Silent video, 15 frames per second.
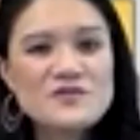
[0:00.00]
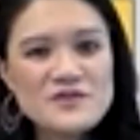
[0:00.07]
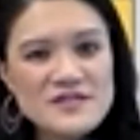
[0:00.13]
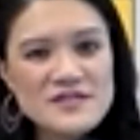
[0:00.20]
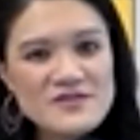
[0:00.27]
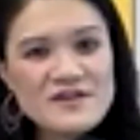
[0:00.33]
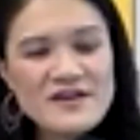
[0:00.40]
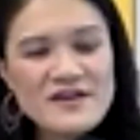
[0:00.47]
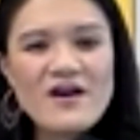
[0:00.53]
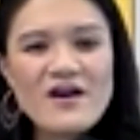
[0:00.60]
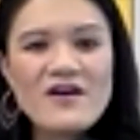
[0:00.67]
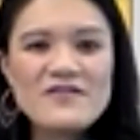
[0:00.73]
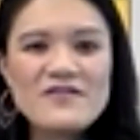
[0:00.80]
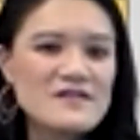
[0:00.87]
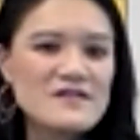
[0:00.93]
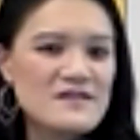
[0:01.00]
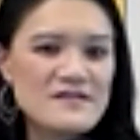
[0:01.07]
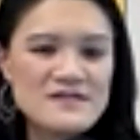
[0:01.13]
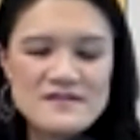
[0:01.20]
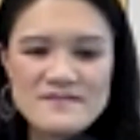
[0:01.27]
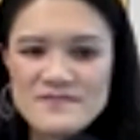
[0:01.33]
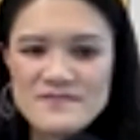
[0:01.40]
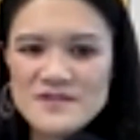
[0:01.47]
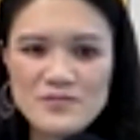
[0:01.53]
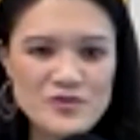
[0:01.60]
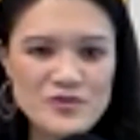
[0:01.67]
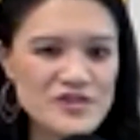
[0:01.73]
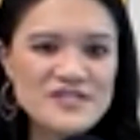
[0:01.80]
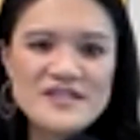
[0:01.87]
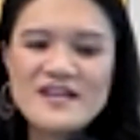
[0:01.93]
still get all the
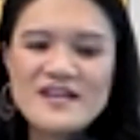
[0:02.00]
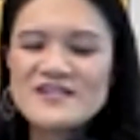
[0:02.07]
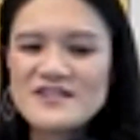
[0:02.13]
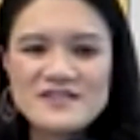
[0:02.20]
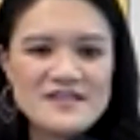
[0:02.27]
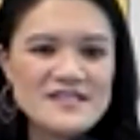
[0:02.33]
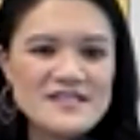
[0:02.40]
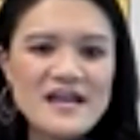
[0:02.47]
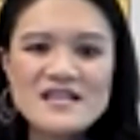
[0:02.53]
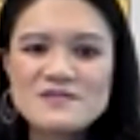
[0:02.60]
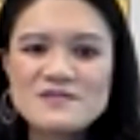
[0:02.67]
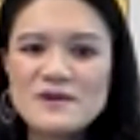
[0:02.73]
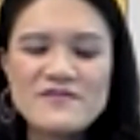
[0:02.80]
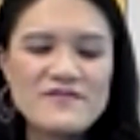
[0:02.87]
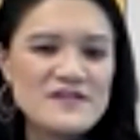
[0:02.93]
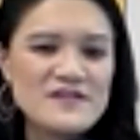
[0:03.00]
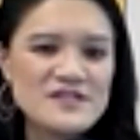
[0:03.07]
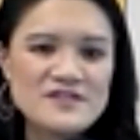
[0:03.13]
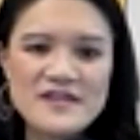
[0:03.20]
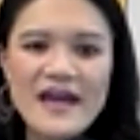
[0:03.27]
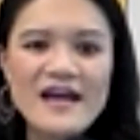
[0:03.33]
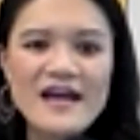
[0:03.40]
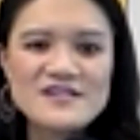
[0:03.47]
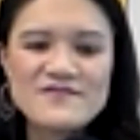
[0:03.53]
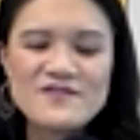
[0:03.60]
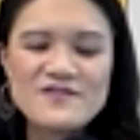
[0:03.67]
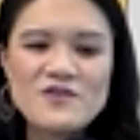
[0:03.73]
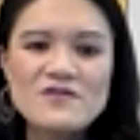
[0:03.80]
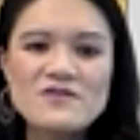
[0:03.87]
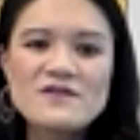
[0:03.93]
depreciation, the tax benefits, the cash
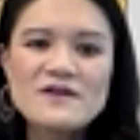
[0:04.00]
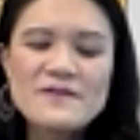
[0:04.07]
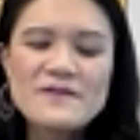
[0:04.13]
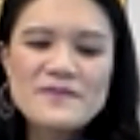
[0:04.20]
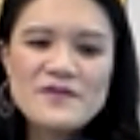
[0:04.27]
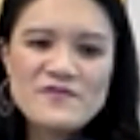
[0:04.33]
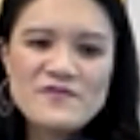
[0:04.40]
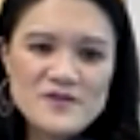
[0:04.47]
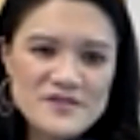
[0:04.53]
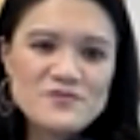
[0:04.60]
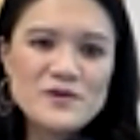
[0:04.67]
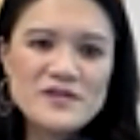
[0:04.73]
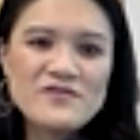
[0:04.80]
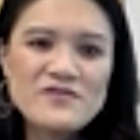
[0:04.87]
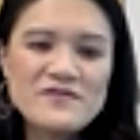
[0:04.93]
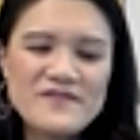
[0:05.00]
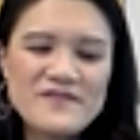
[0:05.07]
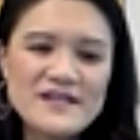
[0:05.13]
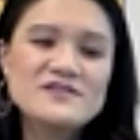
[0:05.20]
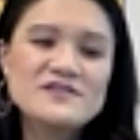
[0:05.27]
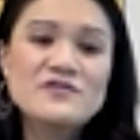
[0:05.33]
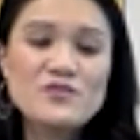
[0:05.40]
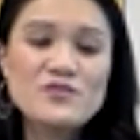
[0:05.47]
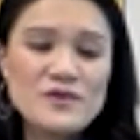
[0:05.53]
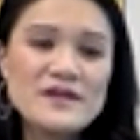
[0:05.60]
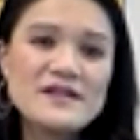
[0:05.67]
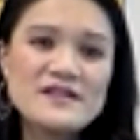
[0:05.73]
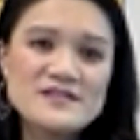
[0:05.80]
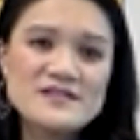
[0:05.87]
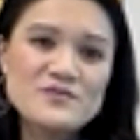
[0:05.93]
flow versus when you invest in a
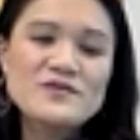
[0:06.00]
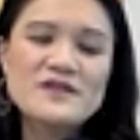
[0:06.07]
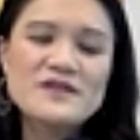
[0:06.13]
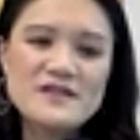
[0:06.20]
REIT is really